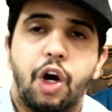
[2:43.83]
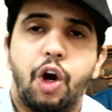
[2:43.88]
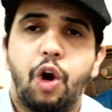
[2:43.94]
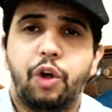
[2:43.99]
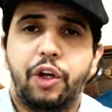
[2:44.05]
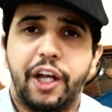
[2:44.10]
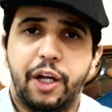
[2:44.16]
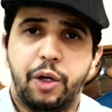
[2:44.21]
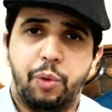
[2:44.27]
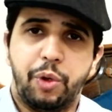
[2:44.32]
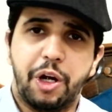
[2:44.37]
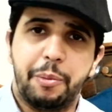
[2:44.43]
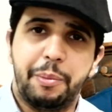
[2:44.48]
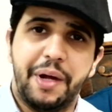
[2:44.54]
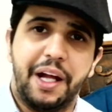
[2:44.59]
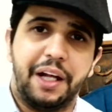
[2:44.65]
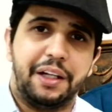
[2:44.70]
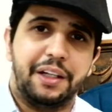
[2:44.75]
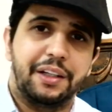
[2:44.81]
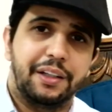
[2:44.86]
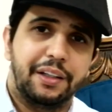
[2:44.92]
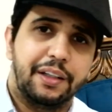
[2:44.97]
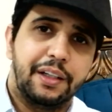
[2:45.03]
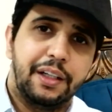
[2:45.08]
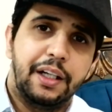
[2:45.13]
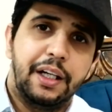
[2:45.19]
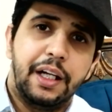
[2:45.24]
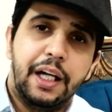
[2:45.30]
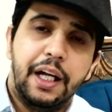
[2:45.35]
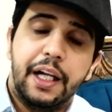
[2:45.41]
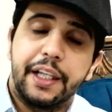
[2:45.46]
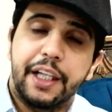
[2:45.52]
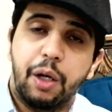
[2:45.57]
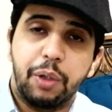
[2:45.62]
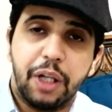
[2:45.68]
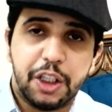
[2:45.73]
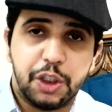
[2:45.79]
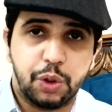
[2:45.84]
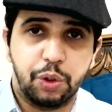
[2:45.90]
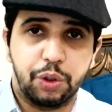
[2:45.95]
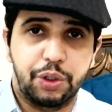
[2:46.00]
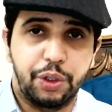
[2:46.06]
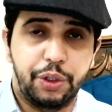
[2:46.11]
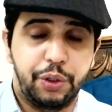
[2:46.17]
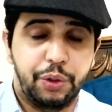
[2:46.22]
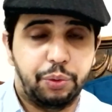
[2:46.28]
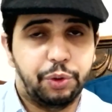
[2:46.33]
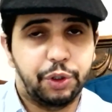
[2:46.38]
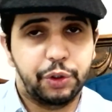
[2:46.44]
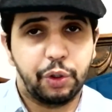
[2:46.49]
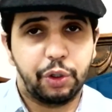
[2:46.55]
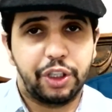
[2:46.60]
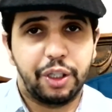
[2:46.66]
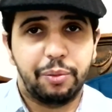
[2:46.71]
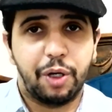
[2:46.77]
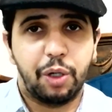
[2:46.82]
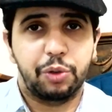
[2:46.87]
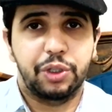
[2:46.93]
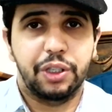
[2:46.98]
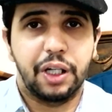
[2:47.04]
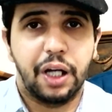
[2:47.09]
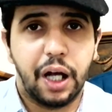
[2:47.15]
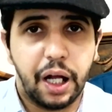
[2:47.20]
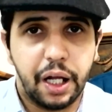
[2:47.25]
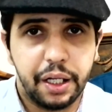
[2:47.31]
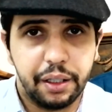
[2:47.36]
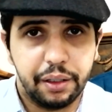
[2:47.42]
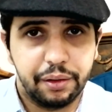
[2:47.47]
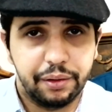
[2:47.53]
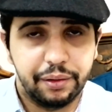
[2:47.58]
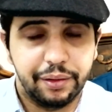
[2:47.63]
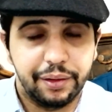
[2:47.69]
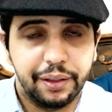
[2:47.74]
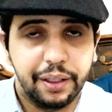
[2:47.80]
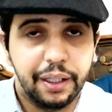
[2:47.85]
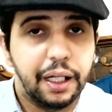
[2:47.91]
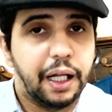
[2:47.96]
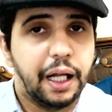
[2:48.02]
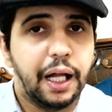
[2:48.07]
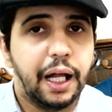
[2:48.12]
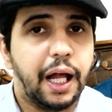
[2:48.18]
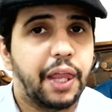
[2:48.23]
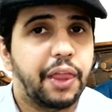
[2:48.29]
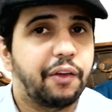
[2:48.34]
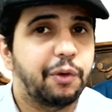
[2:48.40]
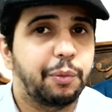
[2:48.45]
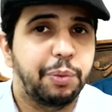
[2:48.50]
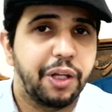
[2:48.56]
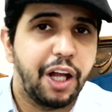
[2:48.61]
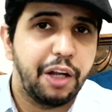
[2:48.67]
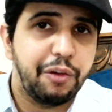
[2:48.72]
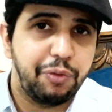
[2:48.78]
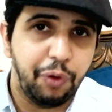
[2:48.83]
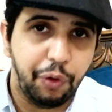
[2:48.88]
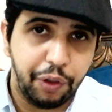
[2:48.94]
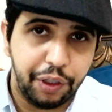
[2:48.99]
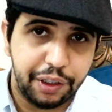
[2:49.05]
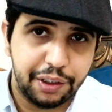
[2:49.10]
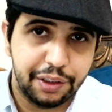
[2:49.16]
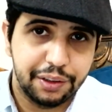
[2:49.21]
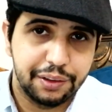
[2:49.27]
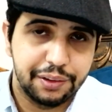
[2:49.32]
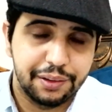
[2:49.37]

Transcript: Okay, we are back. Now let's continue. We talked about hi and the reply for it.